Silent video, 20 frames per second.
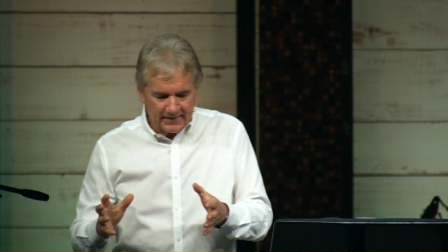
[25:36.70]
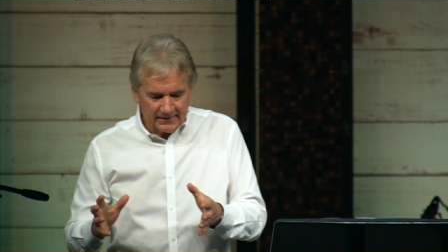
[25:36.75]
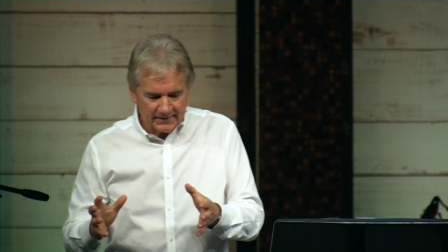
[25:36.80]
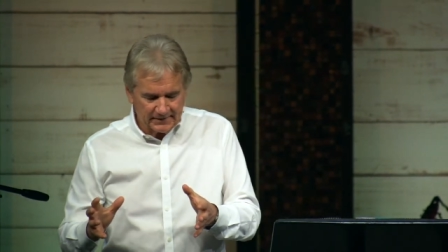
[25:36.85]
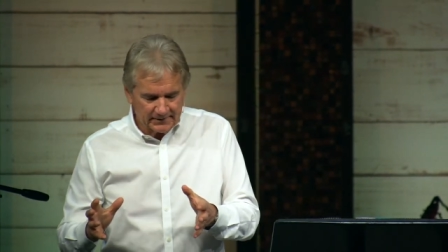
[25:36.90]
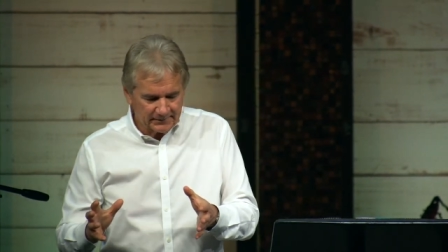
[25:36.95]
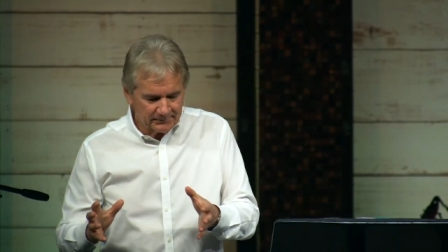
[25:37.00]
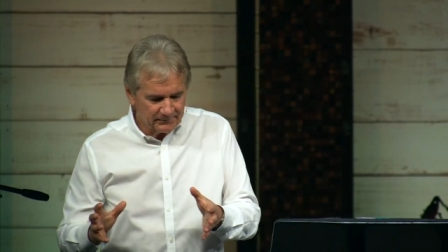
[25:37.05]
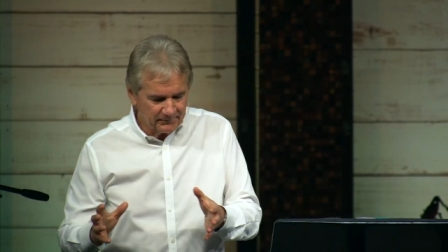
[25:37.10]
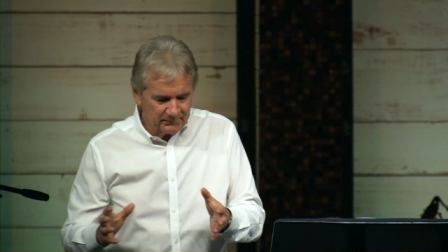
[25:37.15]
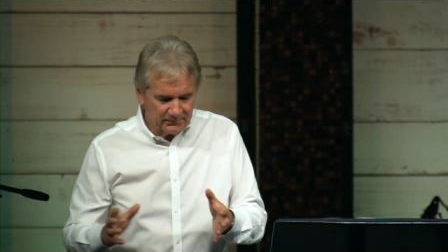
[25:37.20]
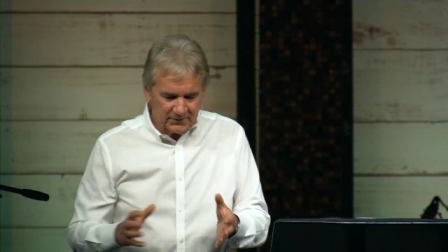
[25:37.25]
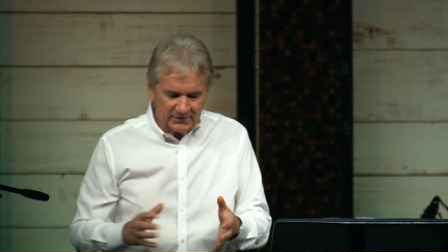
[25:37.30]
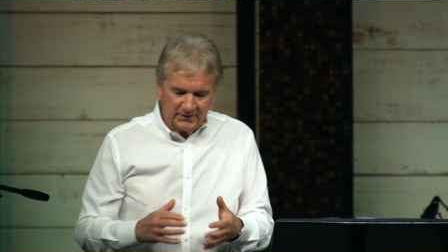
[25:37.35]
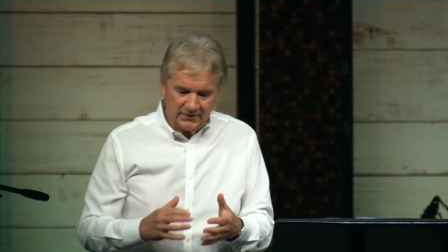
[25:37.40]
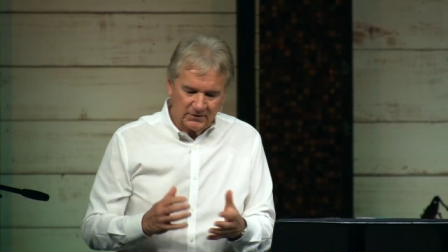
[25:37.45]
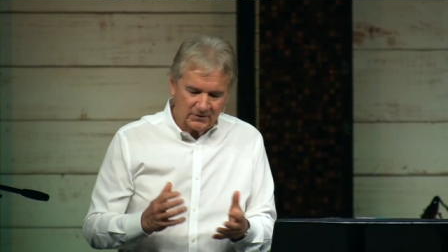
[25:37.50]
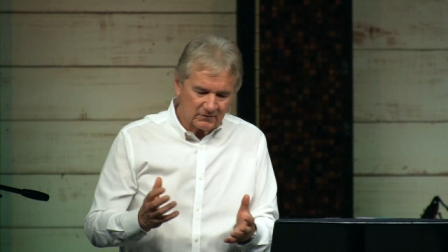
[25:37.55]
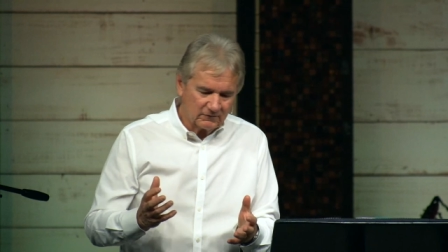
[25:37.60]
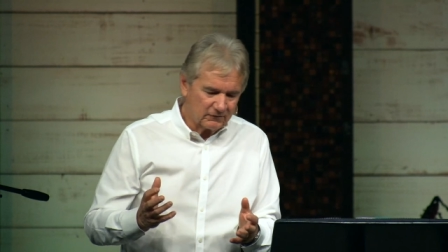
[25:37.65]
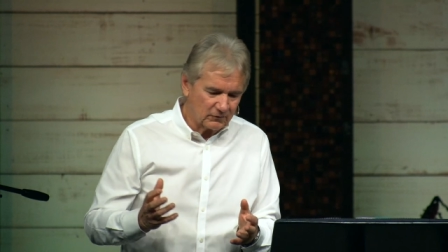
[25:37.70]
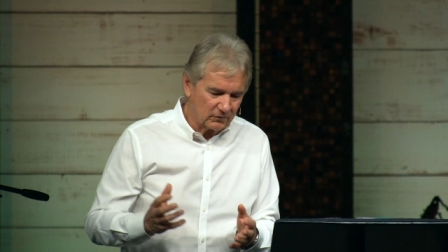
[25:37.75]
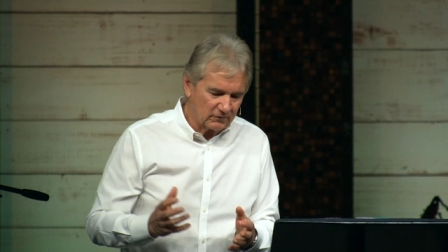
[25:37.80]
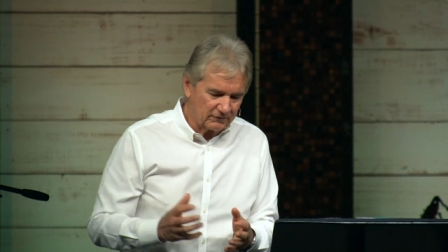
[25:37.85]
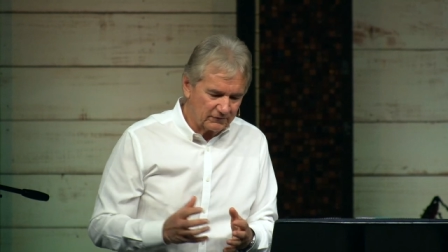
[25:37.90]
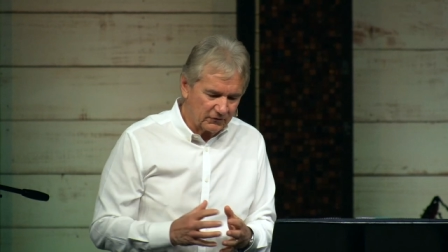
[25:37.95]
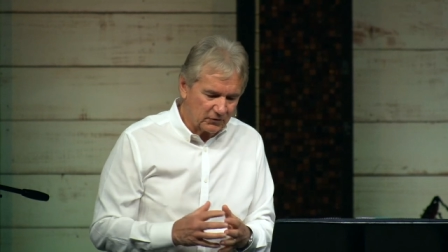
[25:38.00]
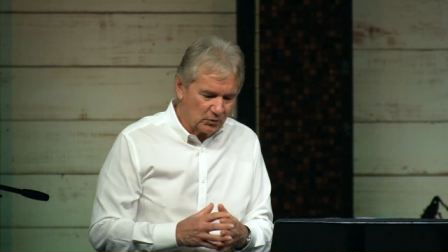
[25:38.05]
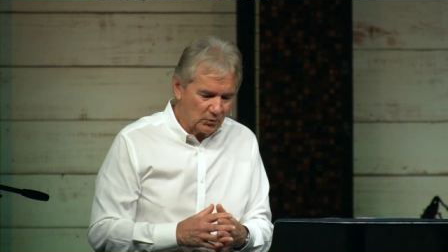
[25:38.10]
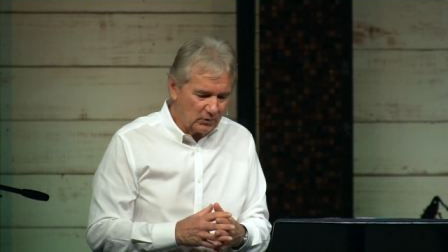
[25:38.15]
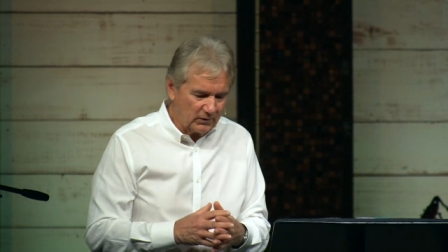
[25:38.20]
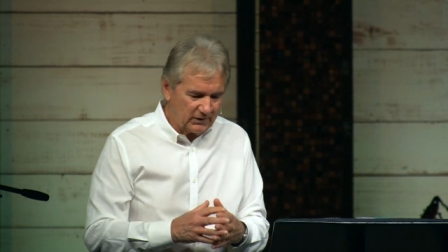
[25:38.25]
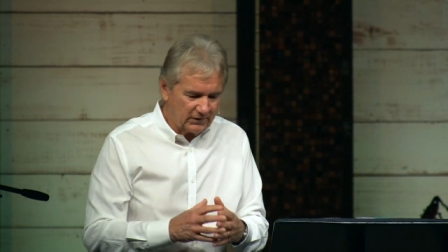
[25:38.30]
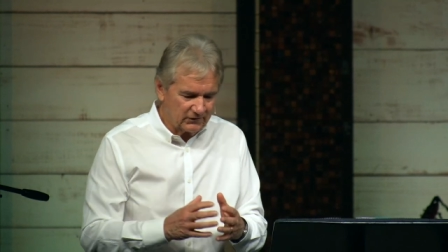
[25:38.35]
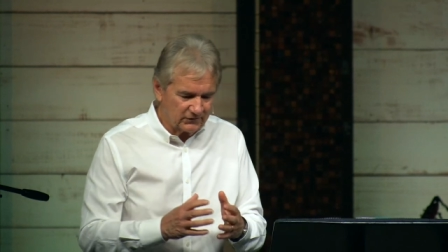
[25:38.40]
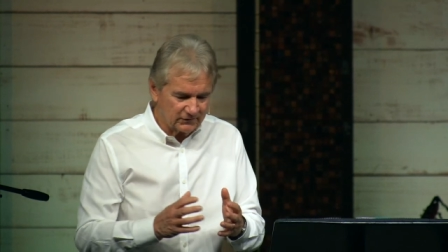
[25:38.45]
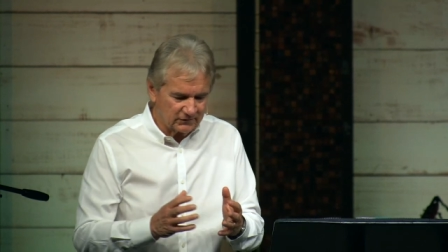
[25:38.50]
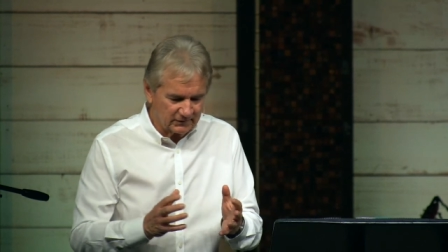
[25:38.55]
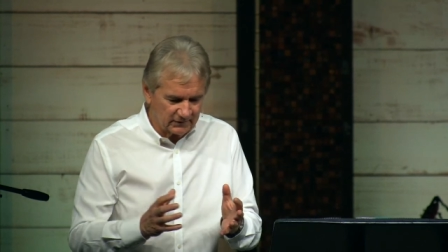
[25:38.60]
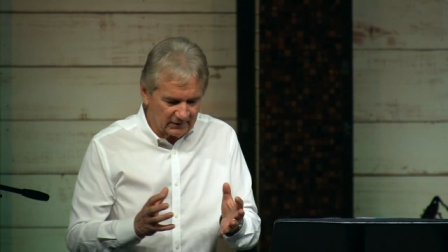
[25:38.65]
uh, been here for a few
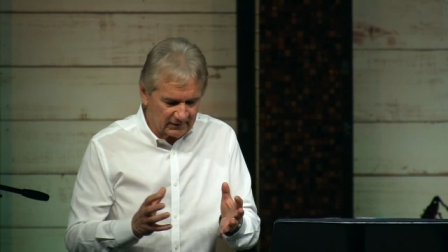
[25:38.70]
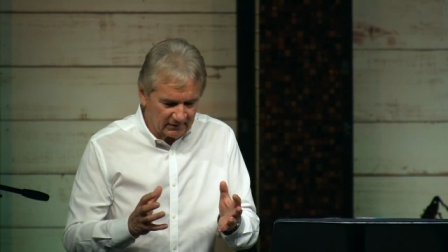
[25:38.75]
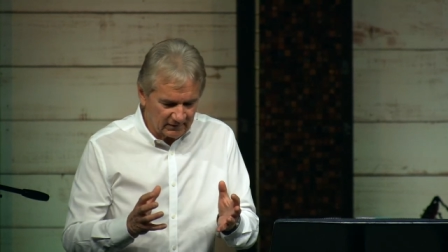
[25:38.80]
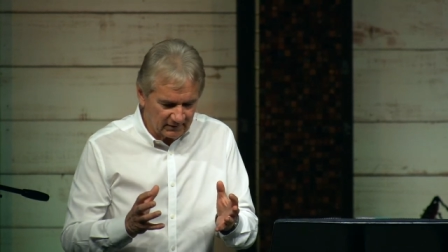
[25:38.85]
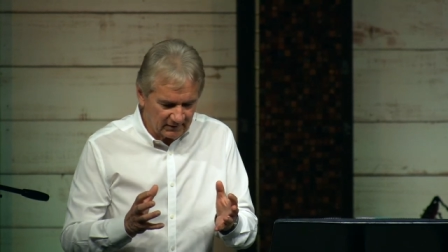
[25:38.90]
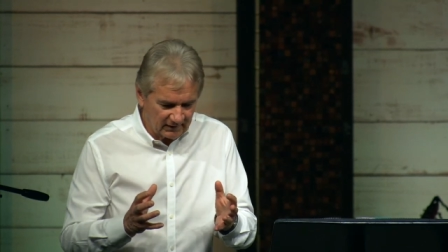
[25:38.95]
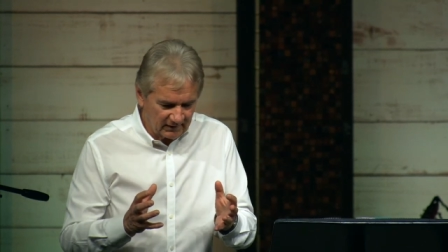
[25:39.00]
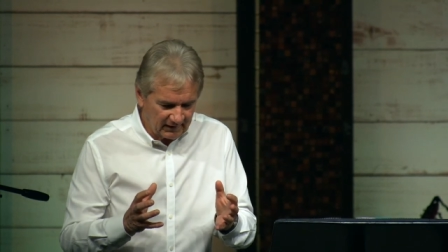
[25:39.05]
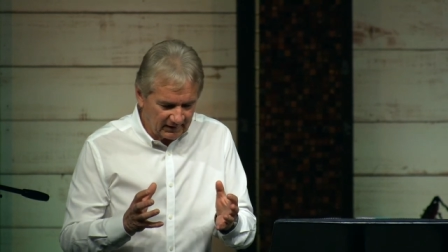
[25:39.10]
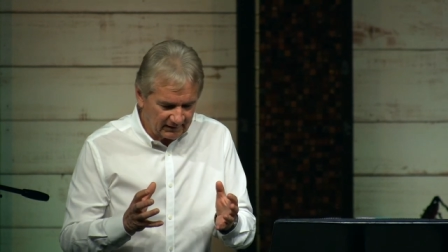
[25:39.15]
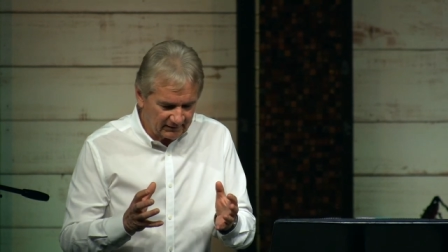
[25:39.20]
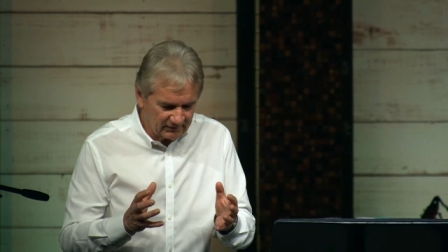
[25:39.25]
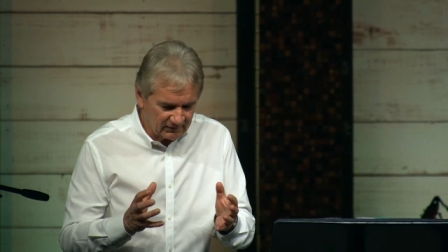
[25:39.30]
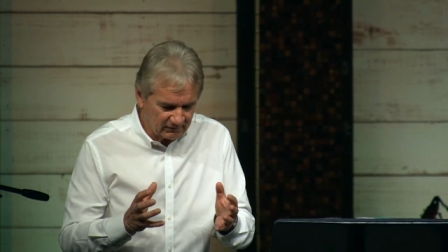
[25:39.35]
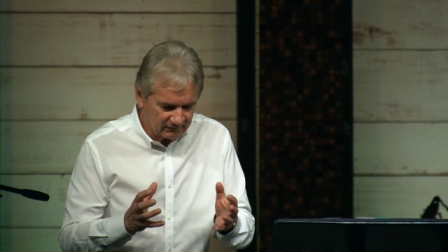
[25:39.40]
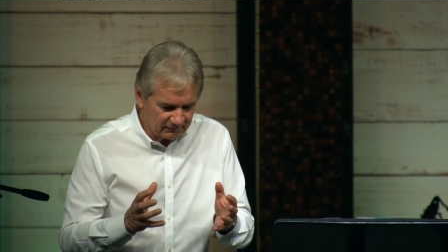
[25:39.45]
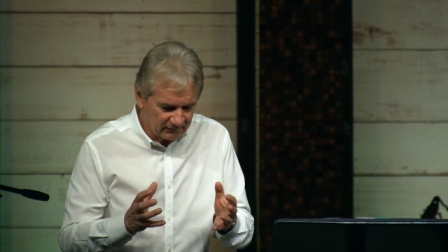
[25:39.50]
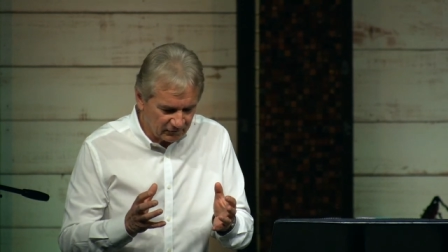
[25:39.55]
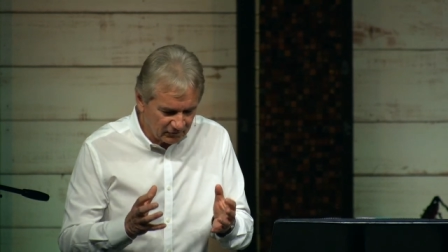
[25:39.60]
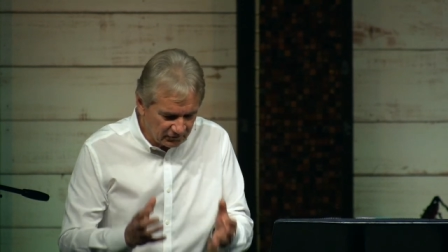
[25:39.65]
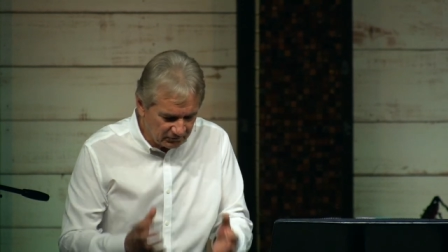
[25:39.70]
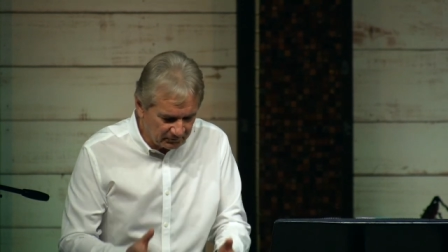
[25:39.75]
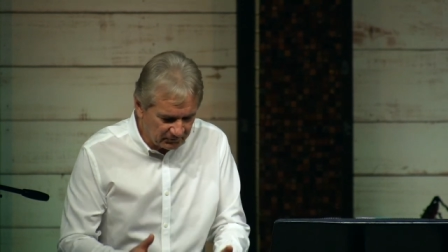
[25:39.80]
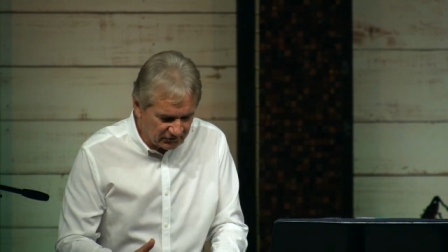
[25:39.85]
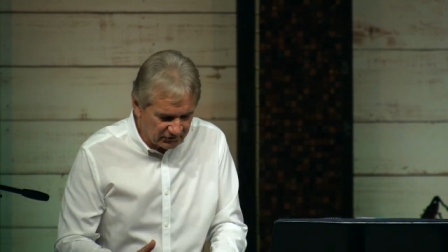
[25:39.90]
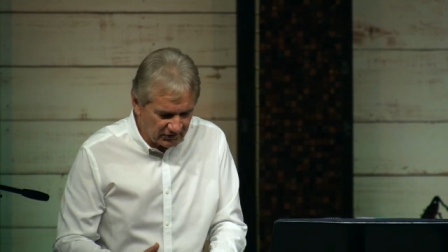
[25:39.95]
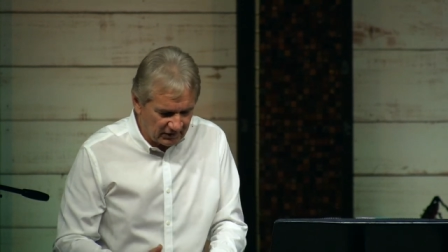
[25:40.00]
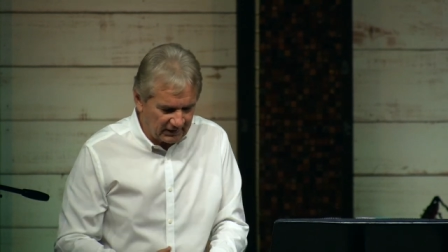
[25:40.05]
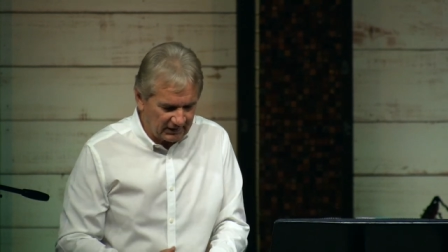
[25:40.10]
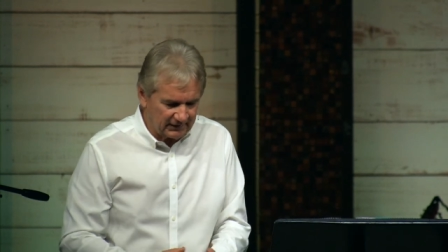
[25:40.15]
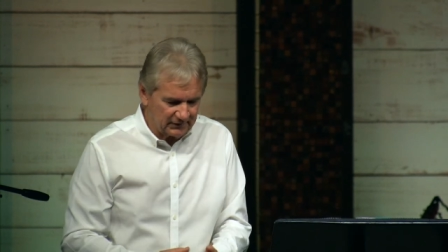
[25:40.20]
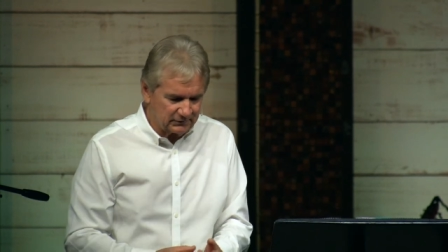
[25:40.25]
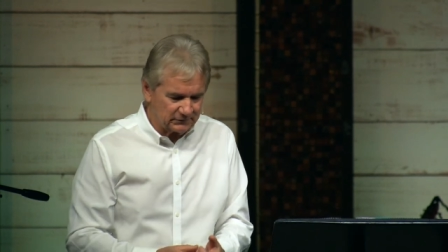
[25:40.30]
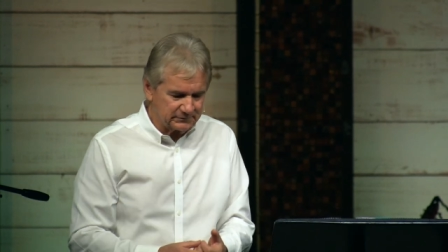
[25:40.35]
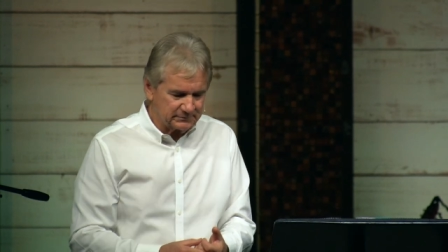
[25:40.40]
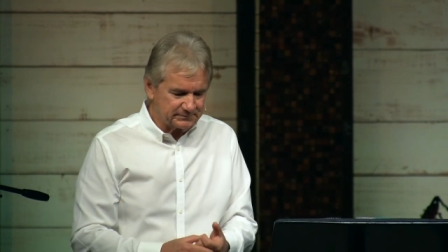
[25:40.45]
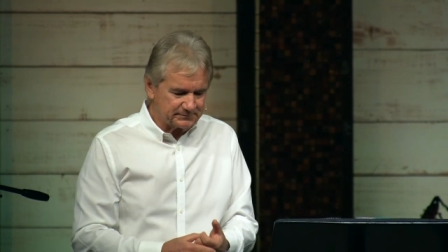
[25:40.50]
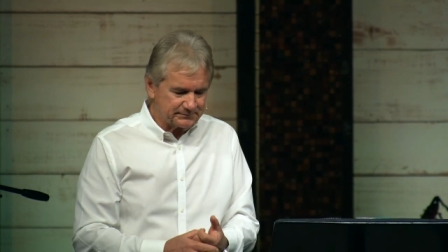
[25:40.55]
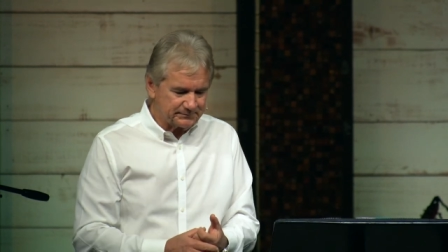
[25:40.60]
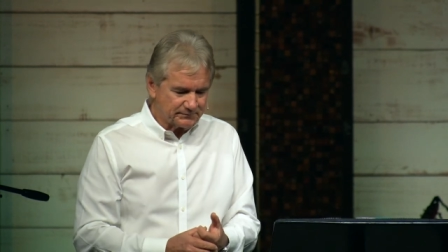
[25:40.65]
weeks and they, they had their first child.